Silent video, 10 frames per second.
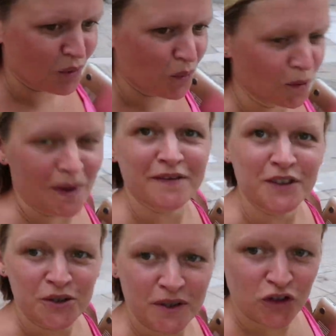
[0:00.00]
warm
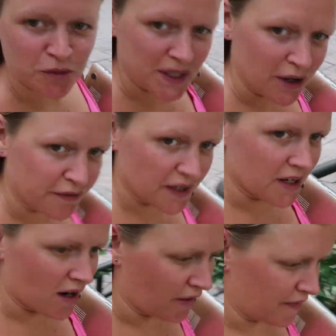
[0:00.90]
afternoon. I've just been out for like
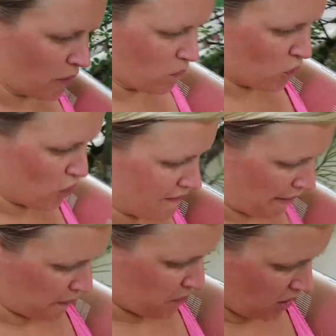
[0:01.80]
a half hour walk
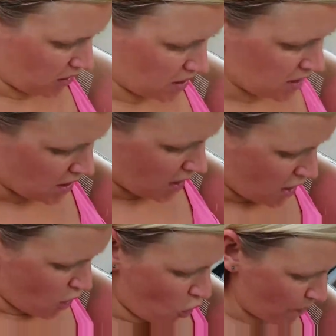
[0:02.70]
around the block.
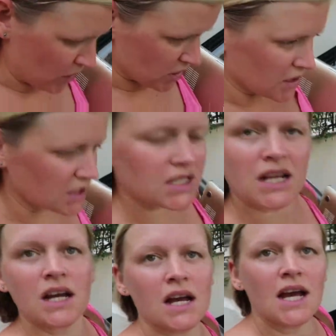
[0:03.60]
Oh my goodness,
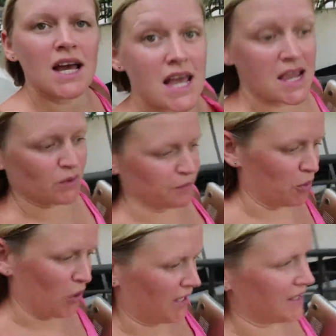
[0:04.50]
it was
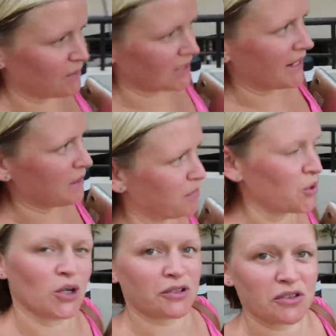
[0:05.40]
boiling. It was like in
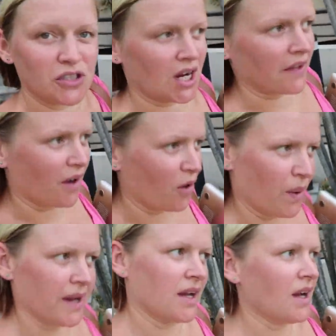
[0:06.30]
pure sunshine the whole
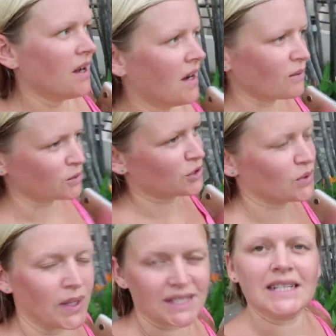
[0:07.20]
way. I was
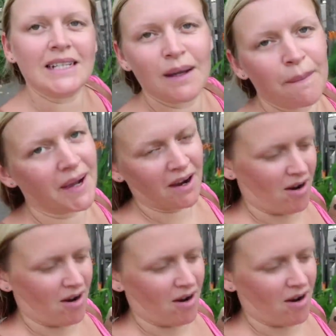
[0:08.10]
sweating my